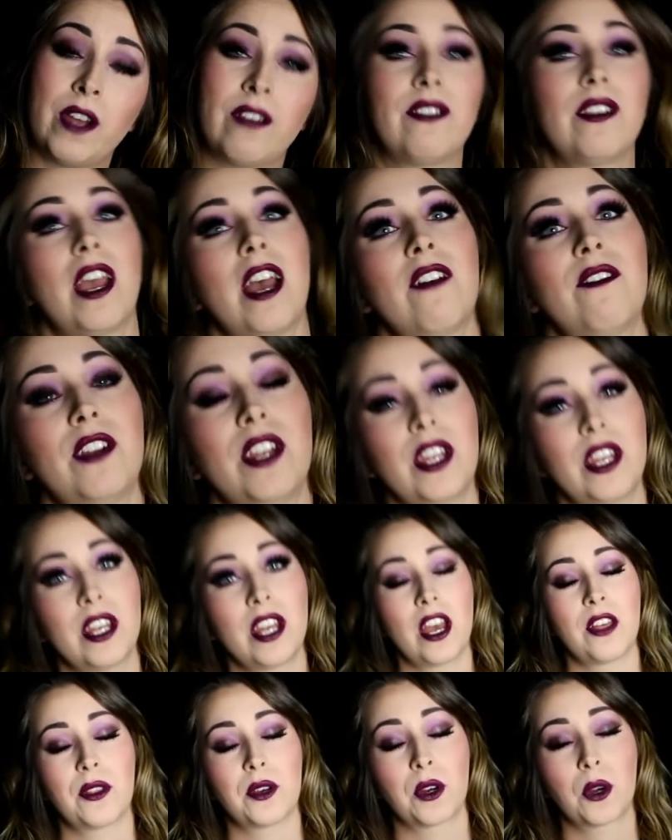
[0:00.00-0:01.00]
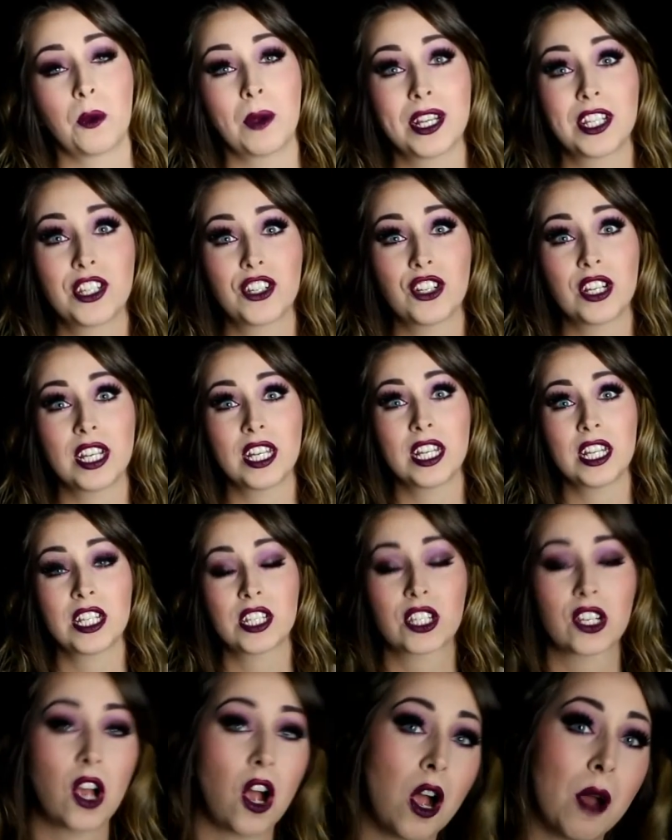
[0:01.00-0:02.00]
If you have any other
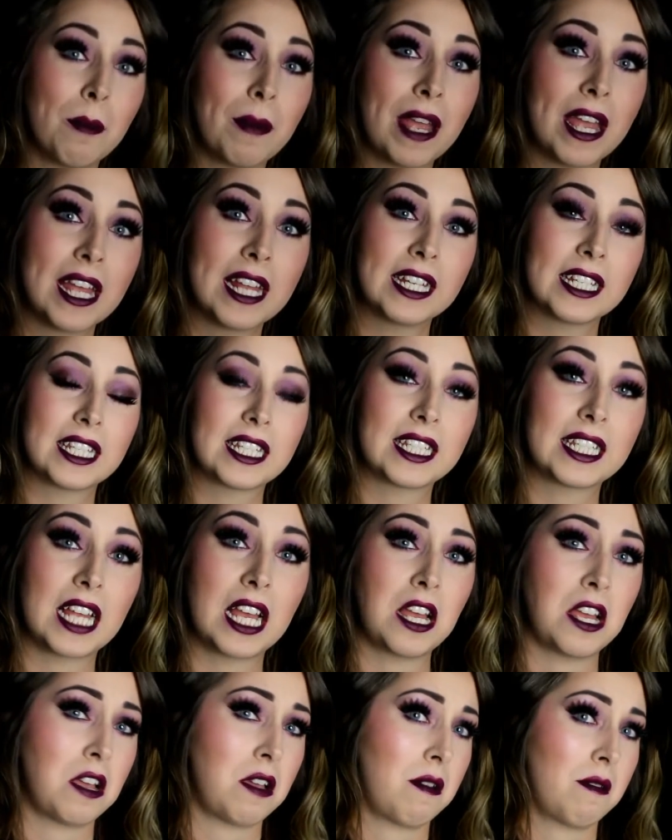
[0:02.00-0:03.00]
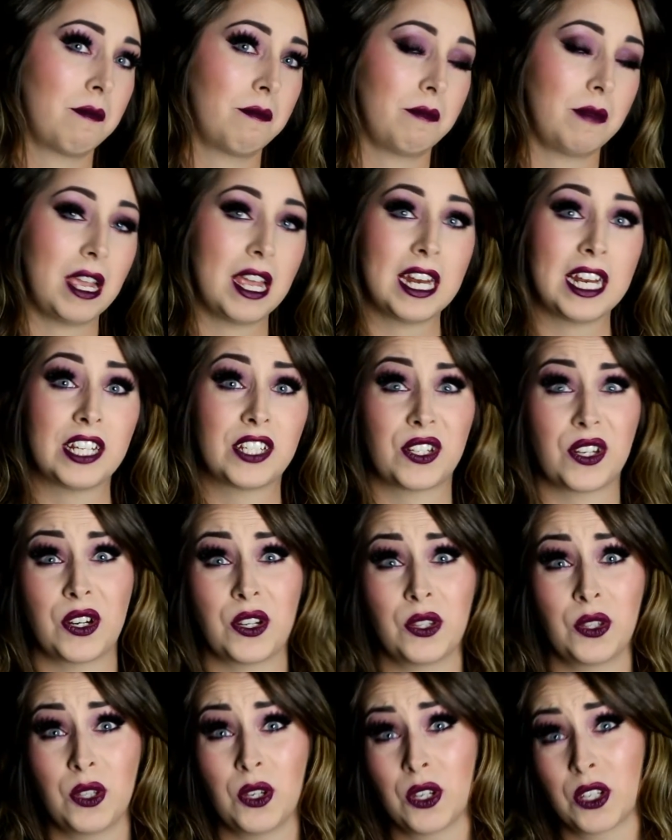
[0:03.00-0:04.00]
questions, comments, any
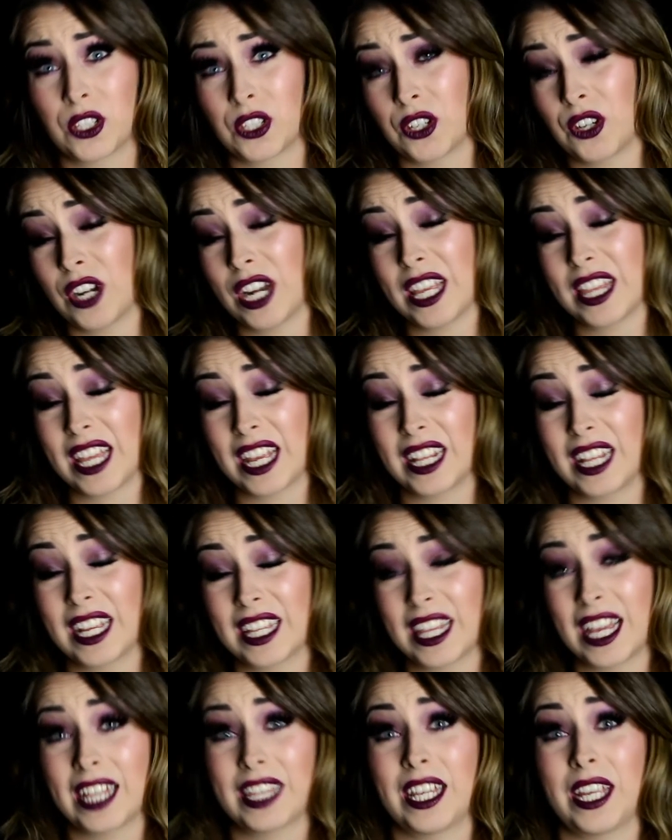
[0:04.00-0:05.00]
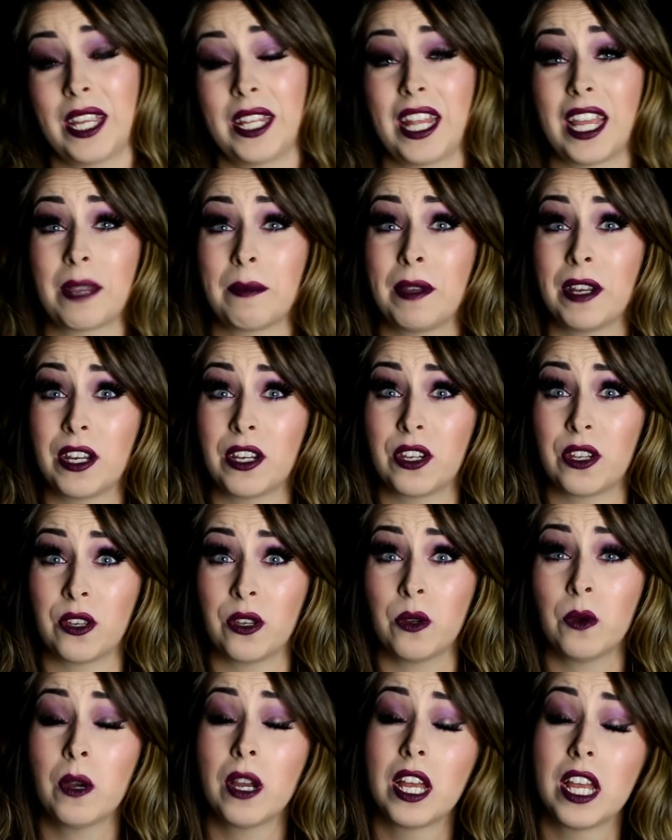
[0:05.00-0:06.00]
certain looks or anything like that that you'd like me to
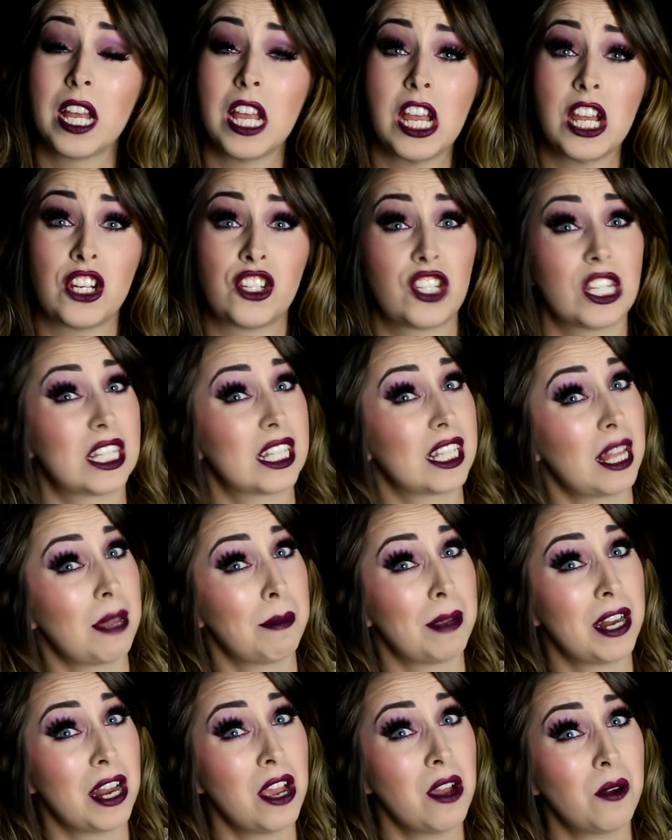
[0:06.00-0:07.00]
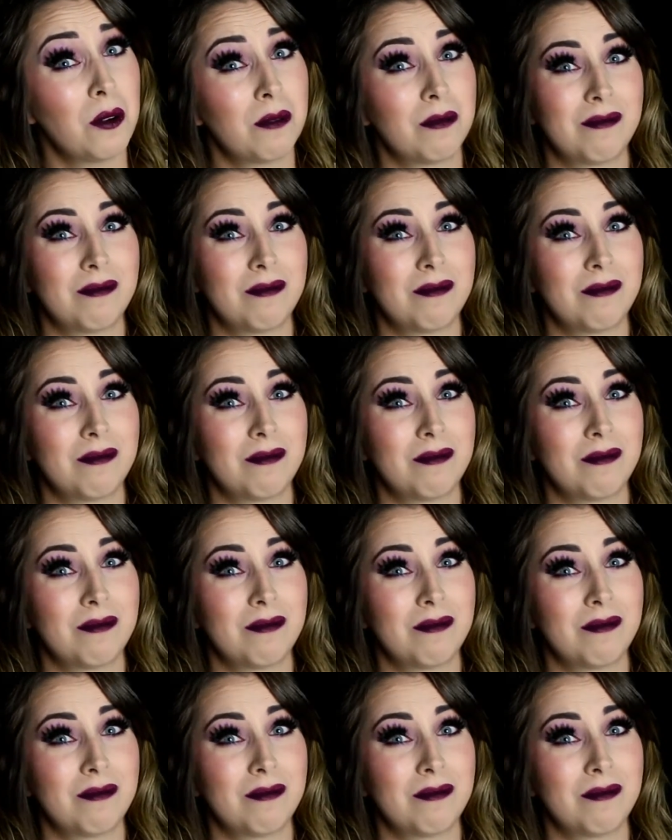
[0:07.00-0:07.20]
do, just let me know.